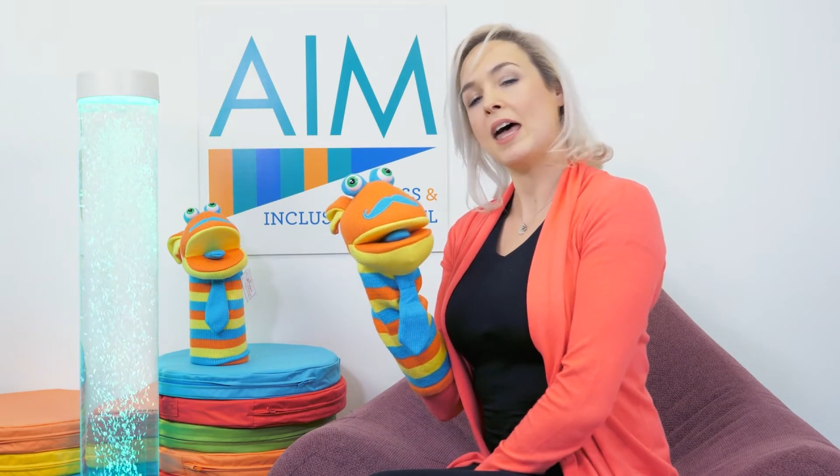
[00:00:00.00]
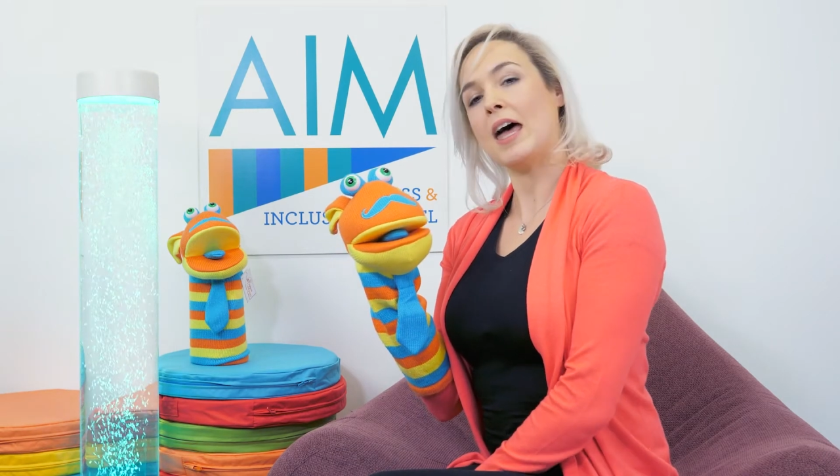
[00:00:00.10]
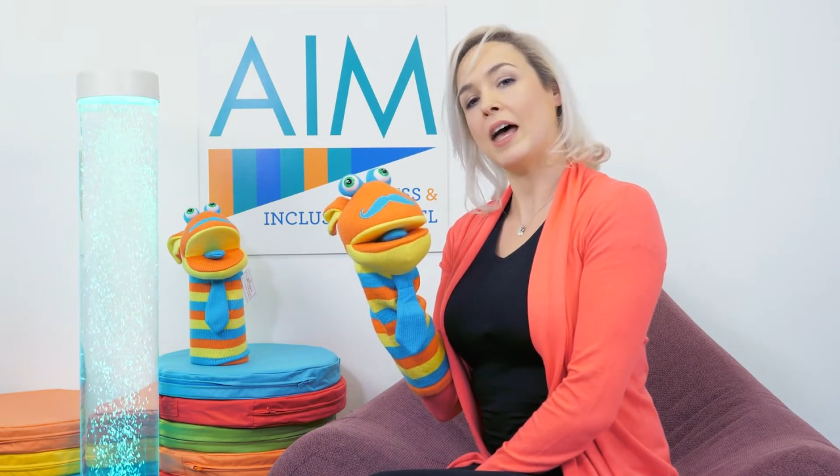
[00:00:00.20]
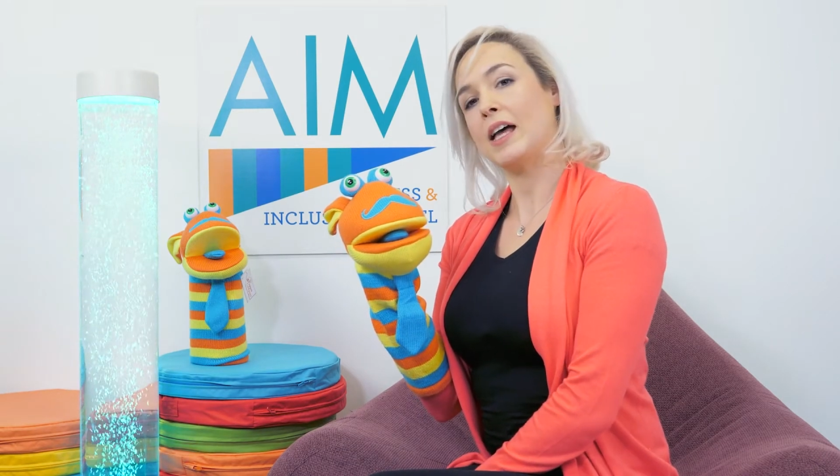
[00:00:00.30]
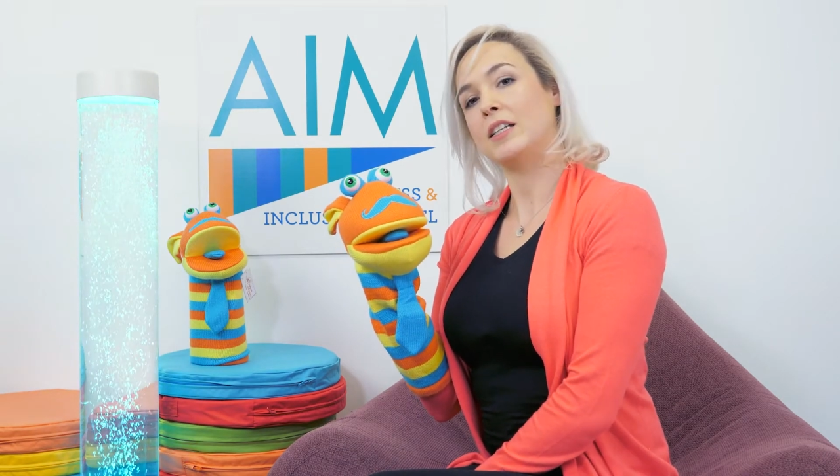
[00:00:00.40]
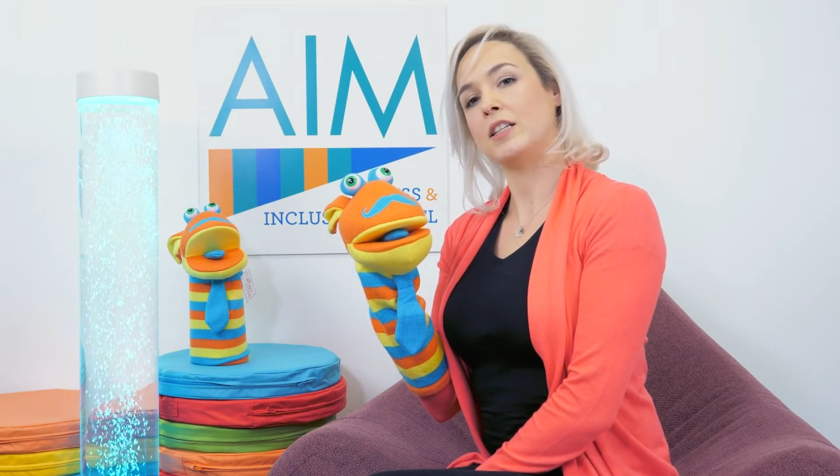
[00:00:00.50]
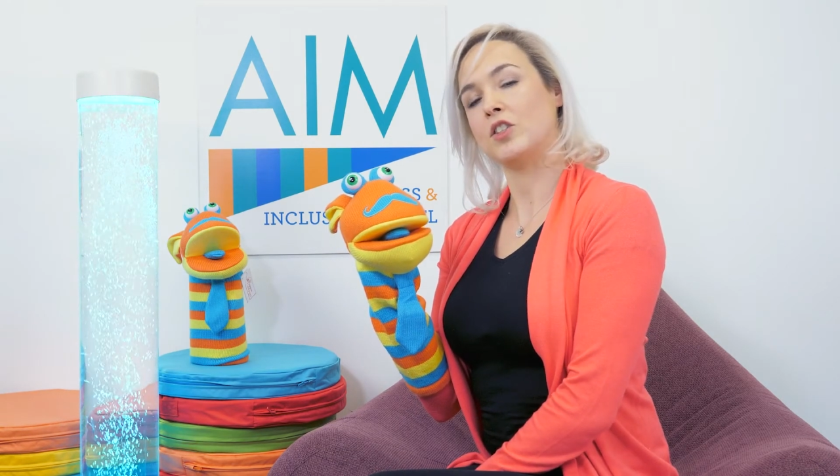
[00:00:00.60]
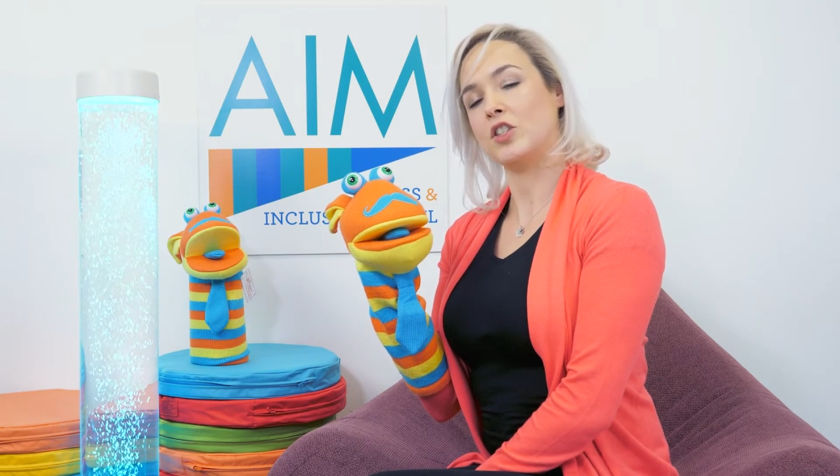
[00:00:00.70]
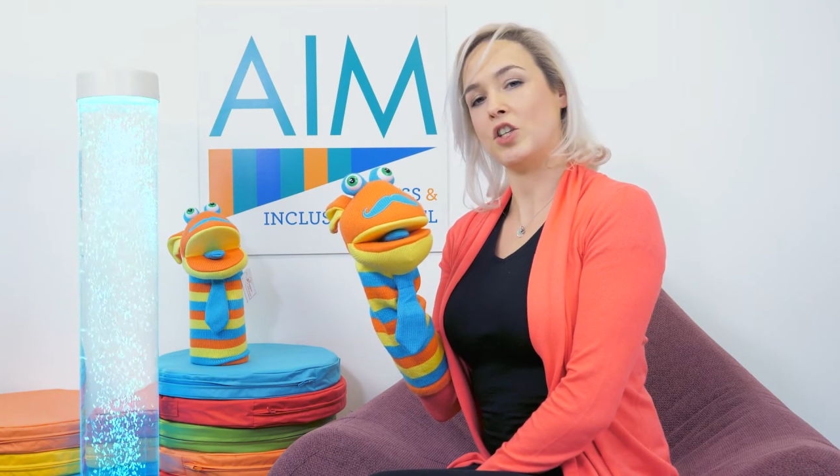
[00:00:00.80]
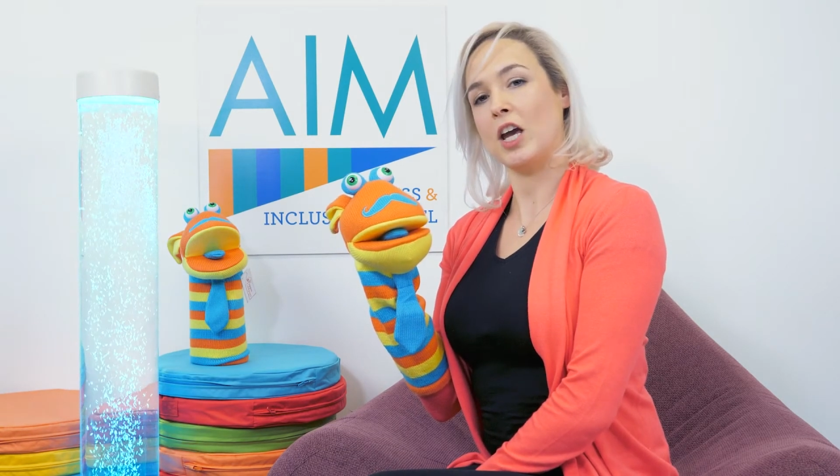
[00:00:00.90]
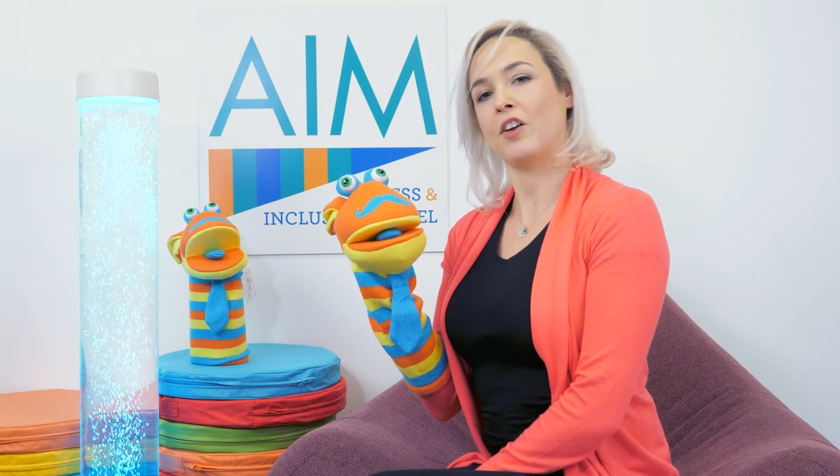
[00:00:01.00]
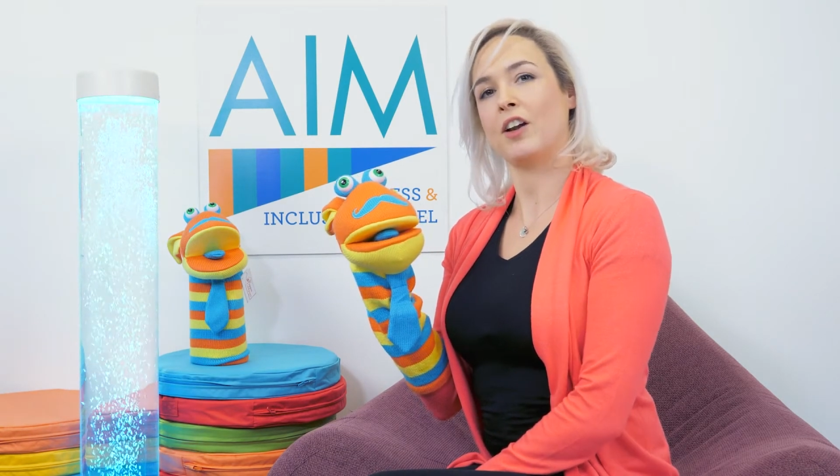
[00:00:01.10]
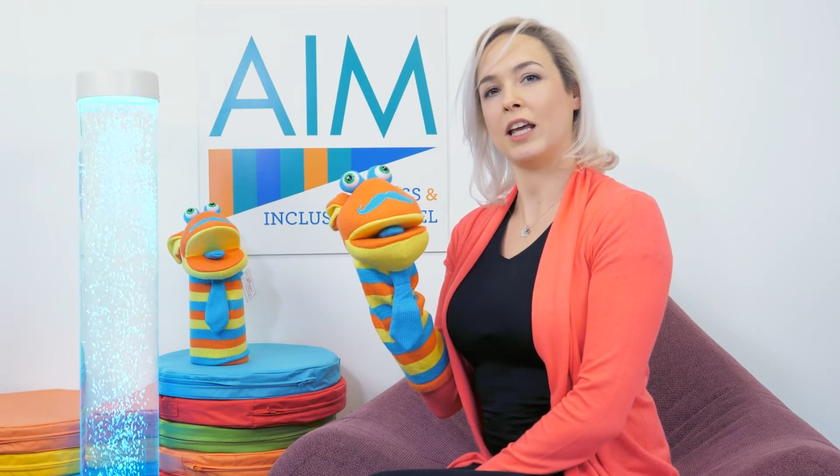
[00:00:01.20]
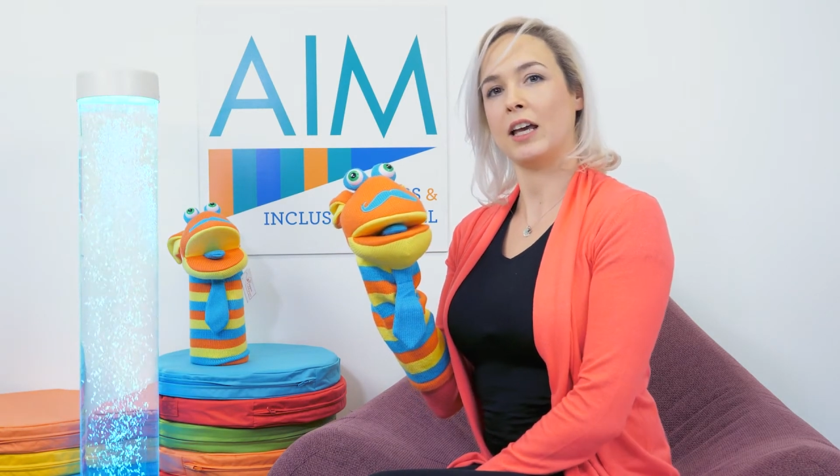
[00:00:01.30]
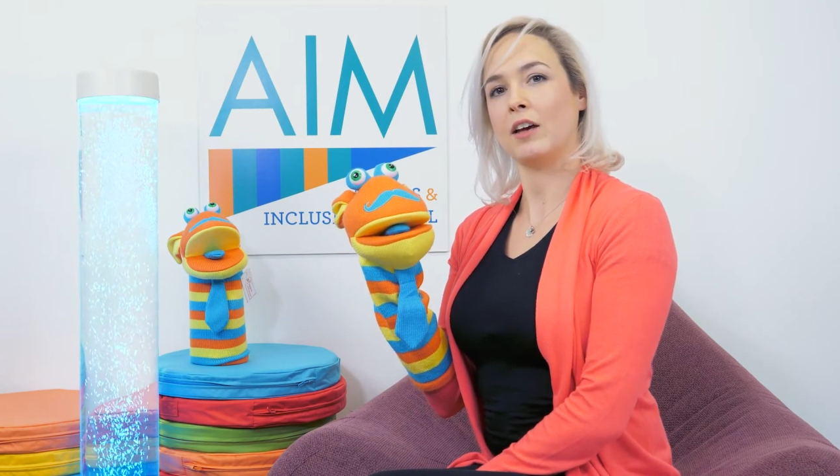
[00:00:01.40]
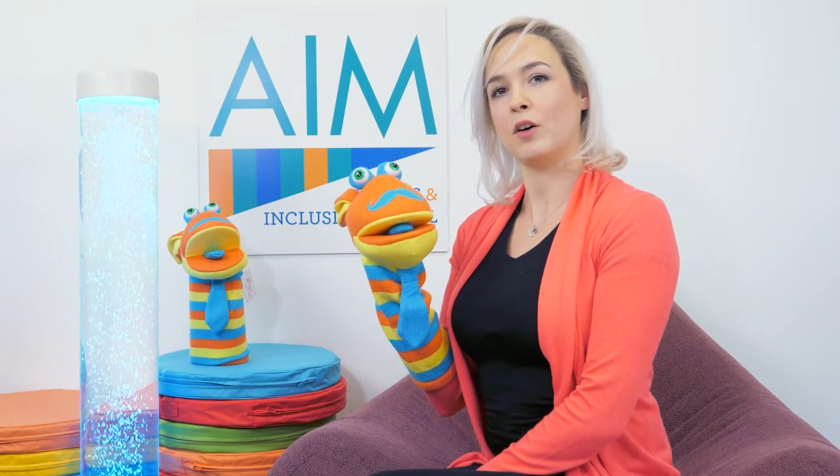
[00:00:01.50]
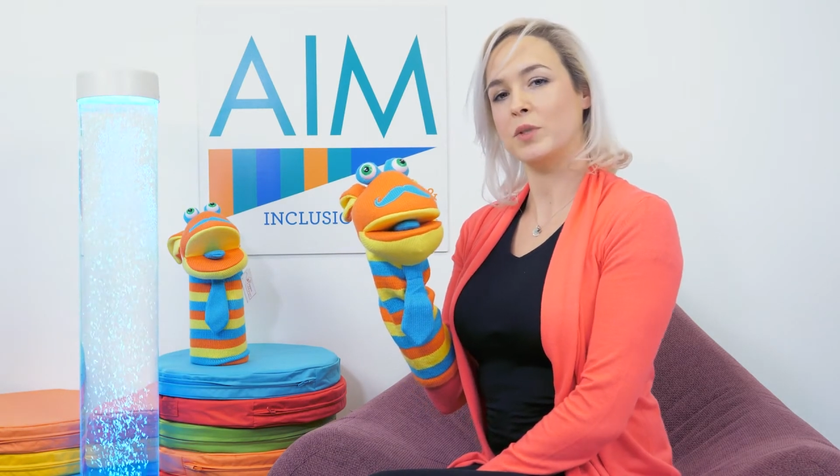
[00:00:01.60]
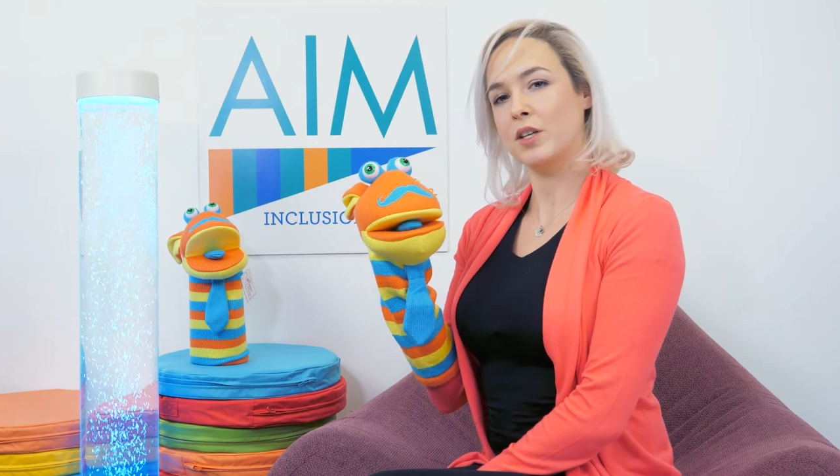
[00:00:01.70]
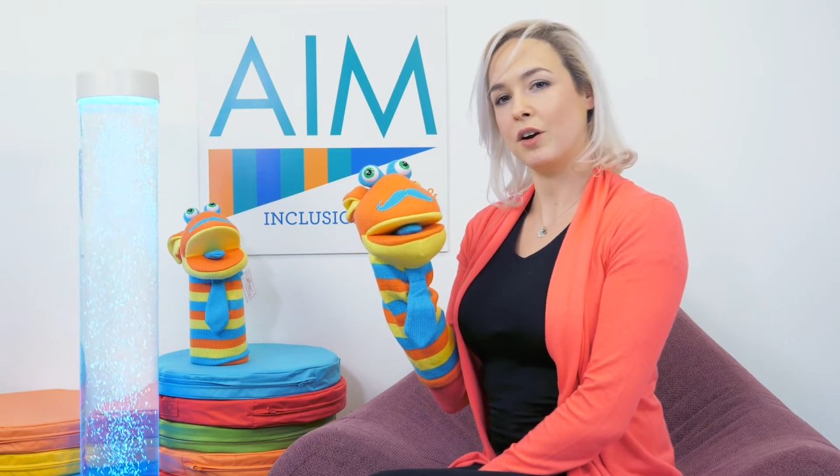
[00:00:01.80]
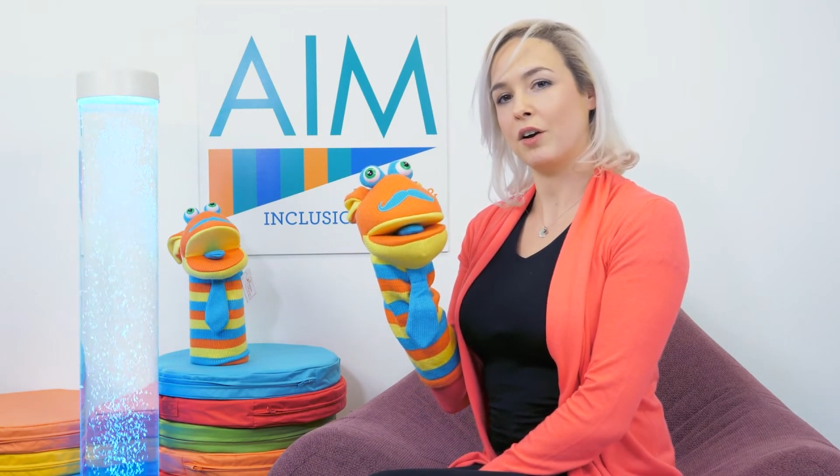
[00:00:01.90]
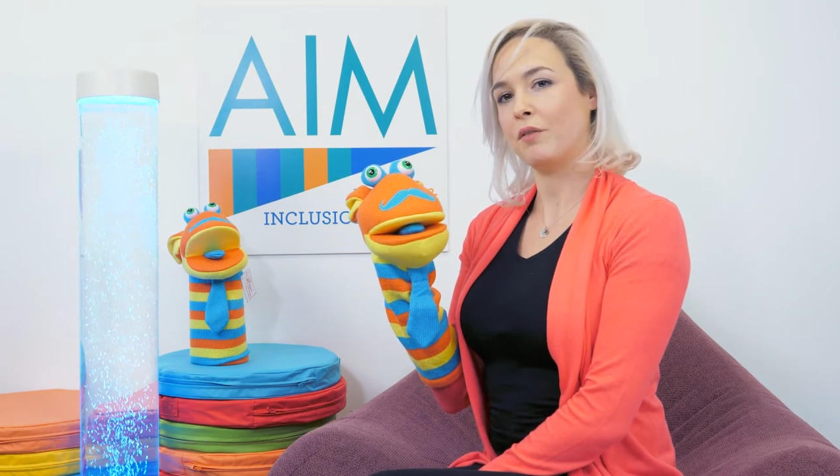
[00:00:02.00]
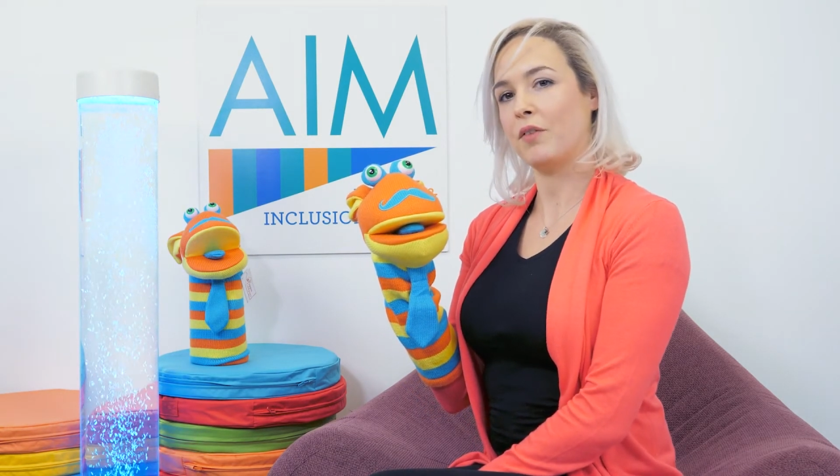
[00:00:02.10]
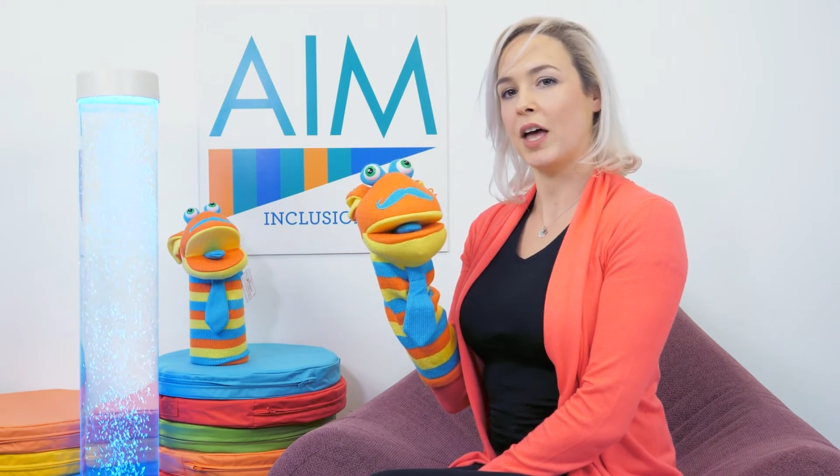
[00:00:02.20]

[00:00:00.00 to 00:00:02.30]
and just generally observe